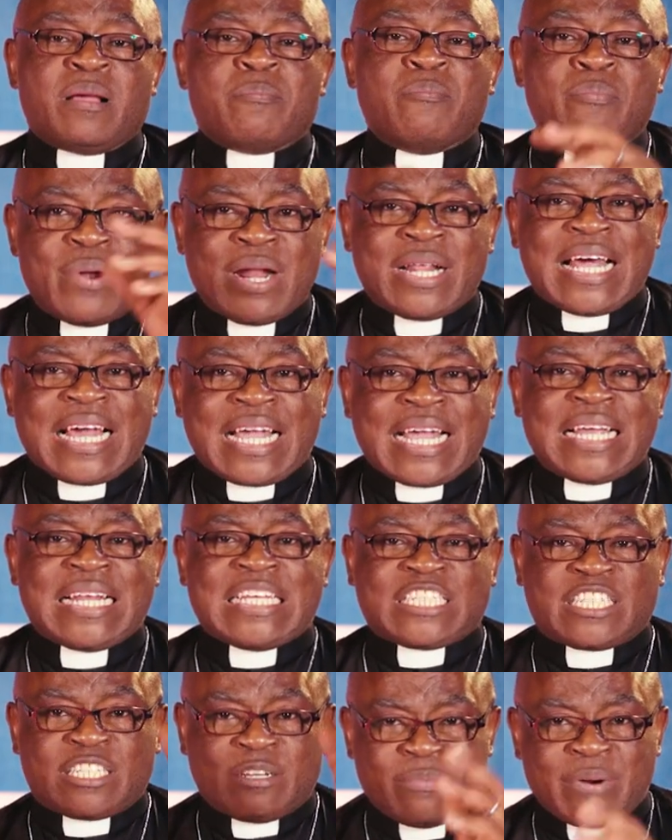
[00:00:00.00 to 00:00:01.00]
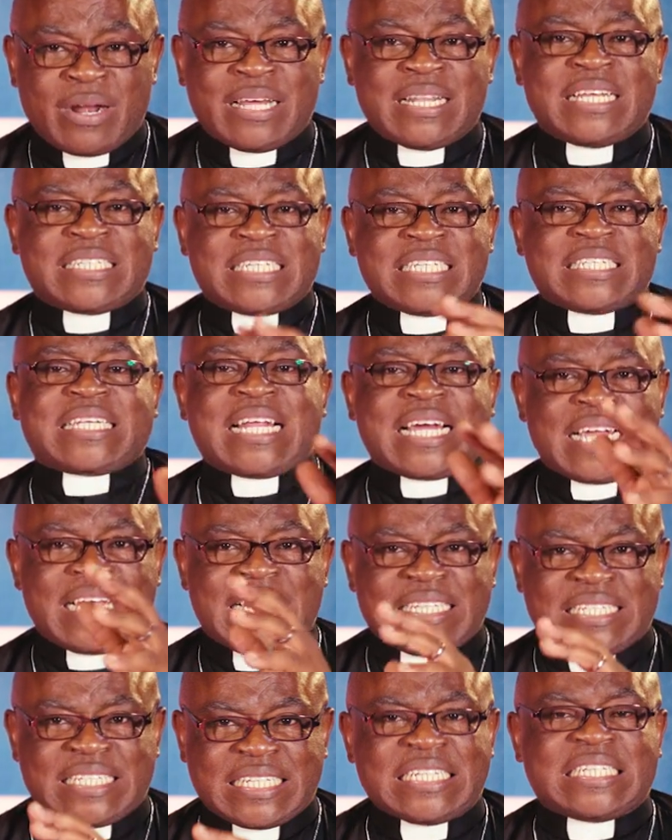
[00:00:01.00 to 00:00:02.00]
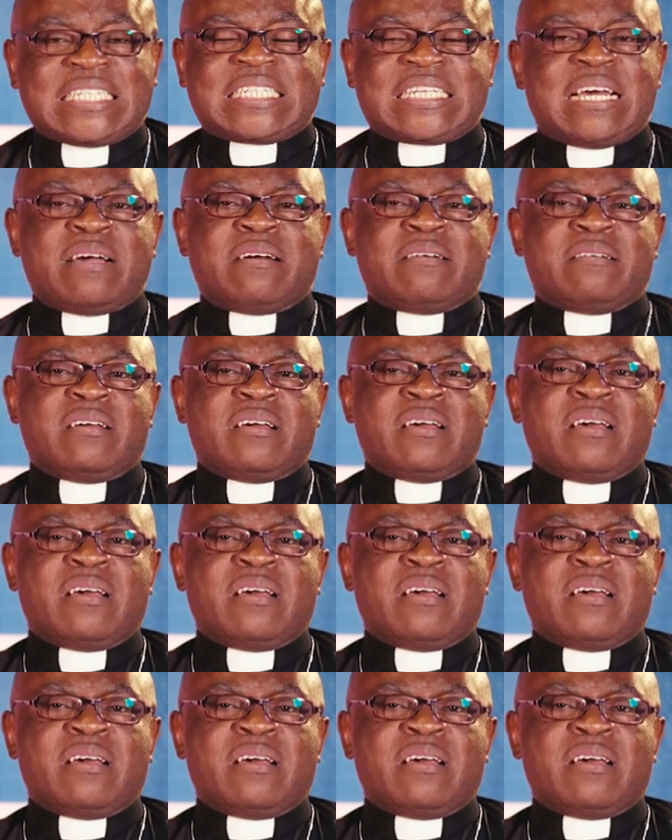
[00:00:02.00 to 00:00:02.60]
Brother against brother, sister against sister,